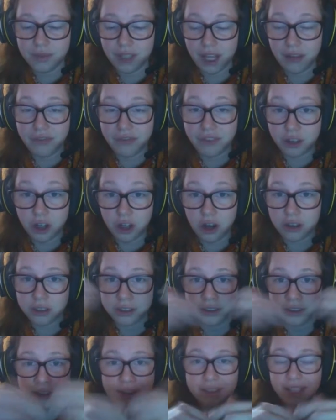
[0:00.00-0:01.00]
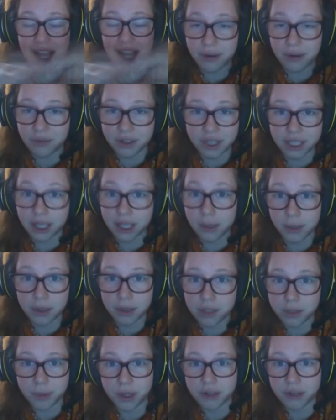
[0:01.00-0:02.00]
forgotten everything about
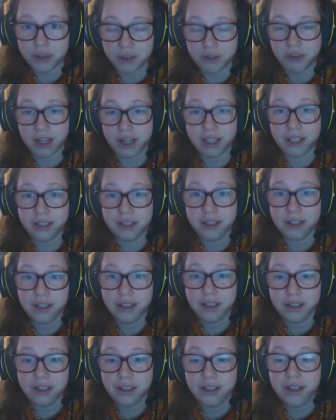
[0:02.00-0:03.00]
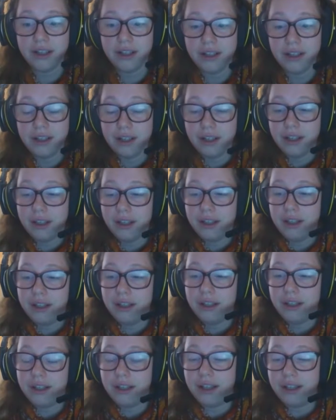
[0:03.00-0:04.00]
Spyro the Dragon.
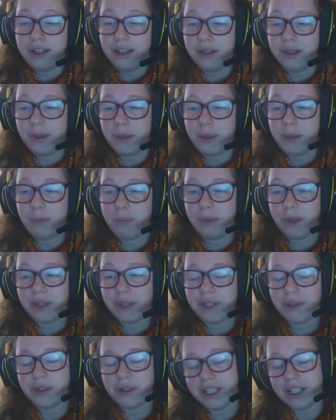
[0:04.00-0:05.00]
But I used to